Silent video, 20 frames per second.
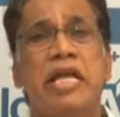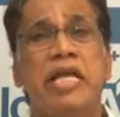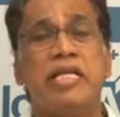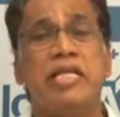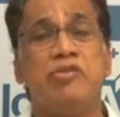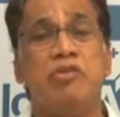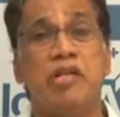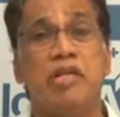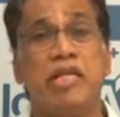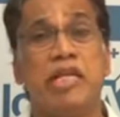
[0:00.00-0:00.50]

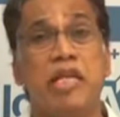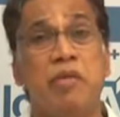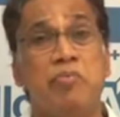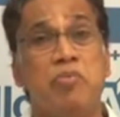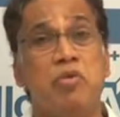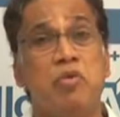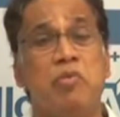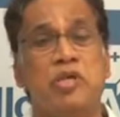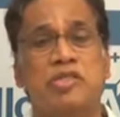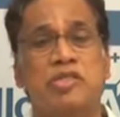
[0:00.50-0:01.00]
It will
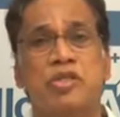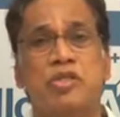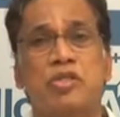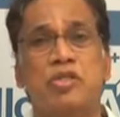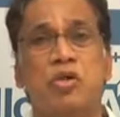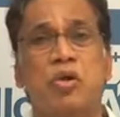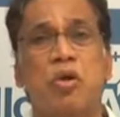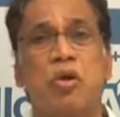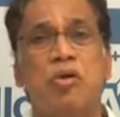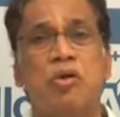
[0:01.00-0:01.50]
keep your muscles
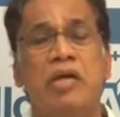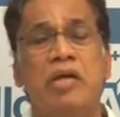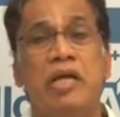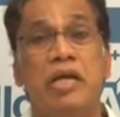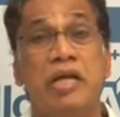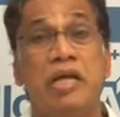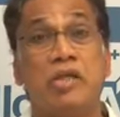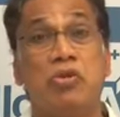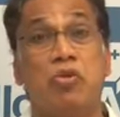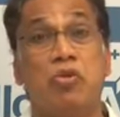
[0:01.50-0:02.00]
strong,
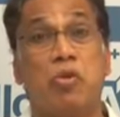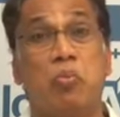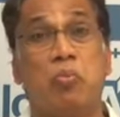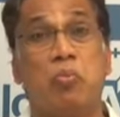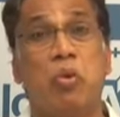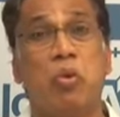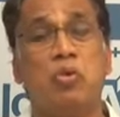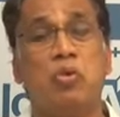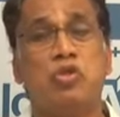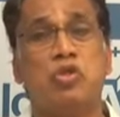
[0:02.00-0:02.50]
your
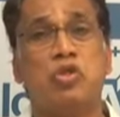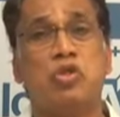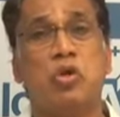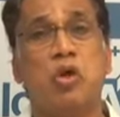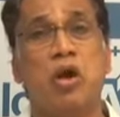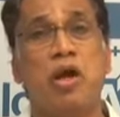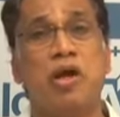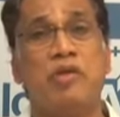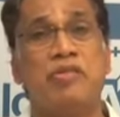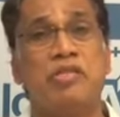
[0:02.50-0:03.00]
bones
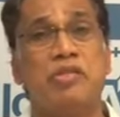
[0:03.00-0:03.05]
strong,